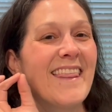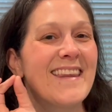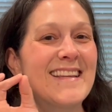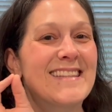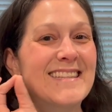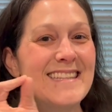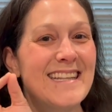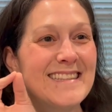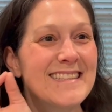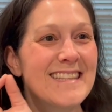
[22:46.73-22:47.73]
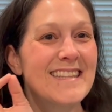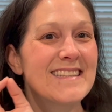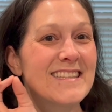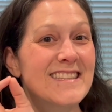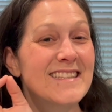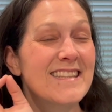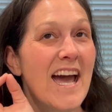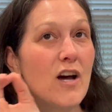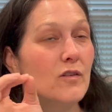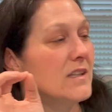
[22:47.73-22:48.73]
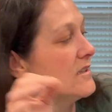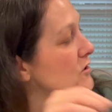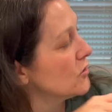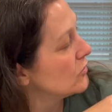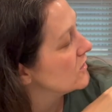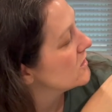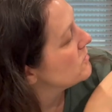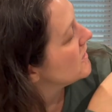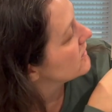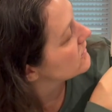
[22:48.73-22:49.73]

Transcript: the scents sounded so good to me.